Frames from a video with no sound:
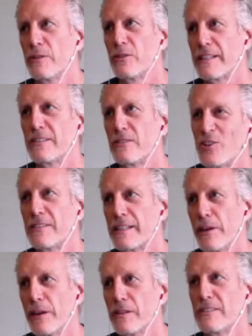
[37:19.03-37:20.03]
accept
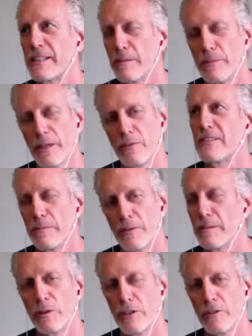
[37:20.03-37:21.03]
that on some level we
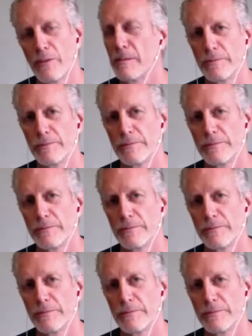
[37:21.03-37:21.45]
were duped.